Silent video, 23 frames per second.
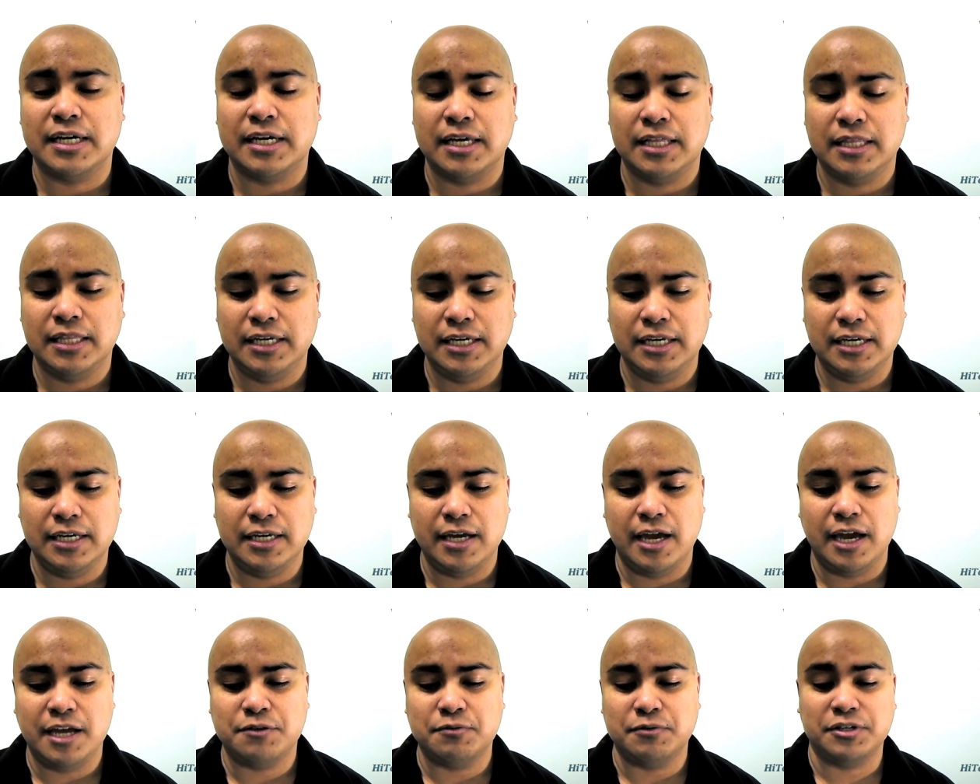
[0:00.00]
Uh,
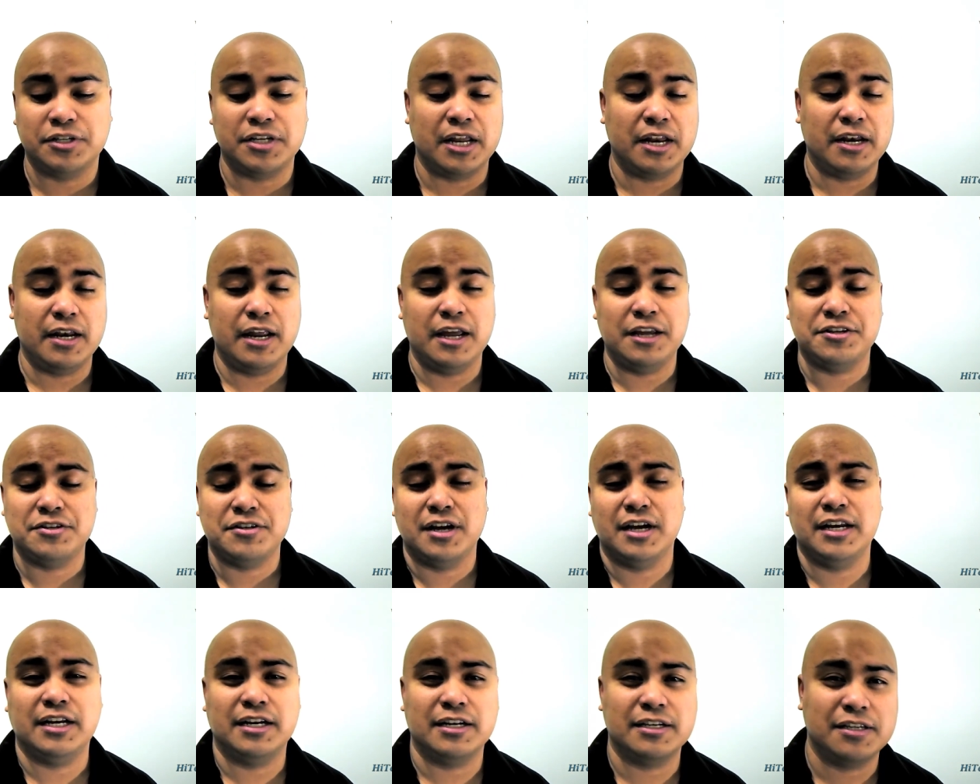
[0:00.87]
the H110 and
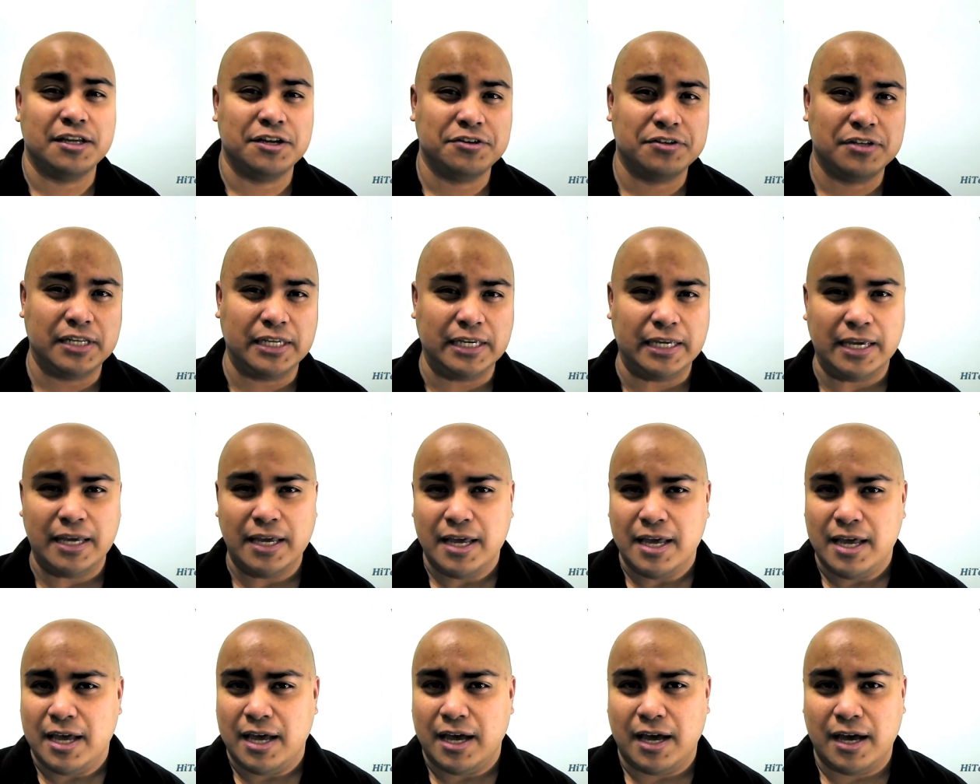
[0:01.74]
H90 essentially
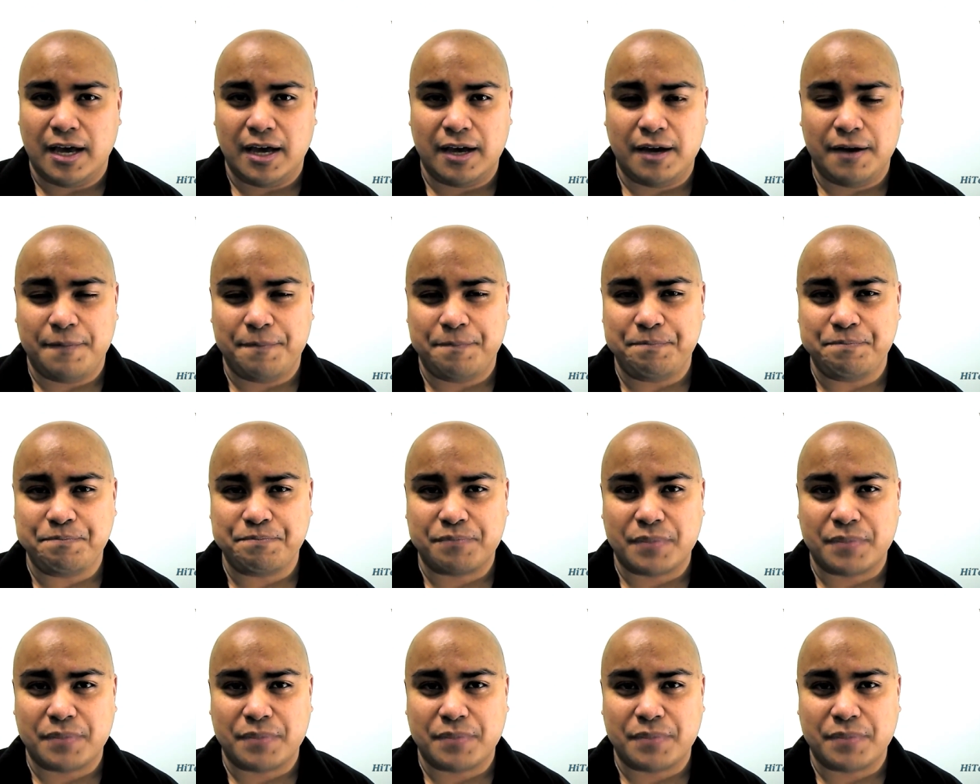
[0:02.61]
uh,